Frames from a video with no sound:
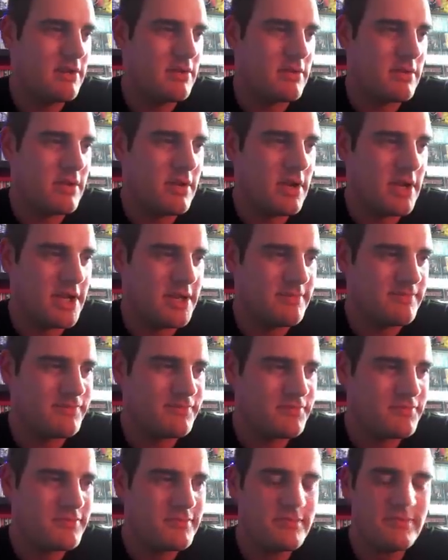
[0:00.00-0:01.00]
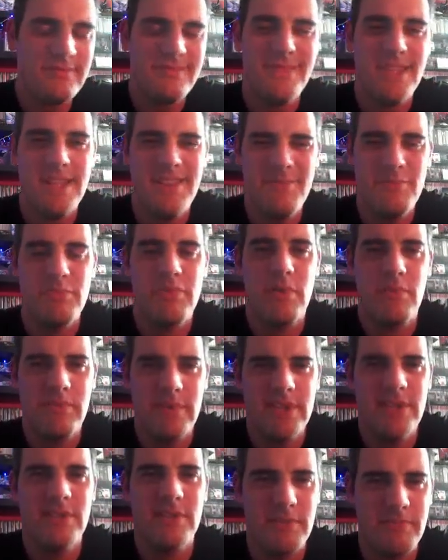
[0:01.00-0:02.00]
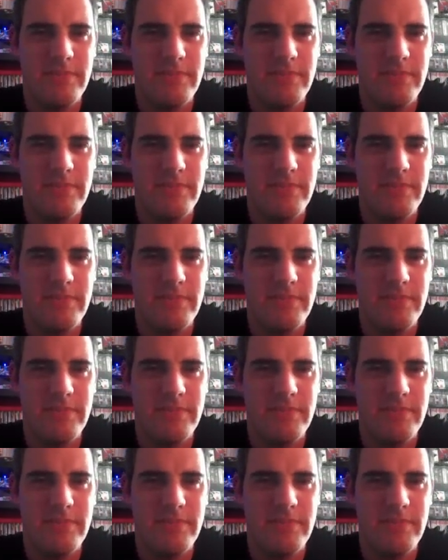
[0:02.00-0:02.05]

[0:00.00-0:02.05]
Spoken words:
Online. Probably not the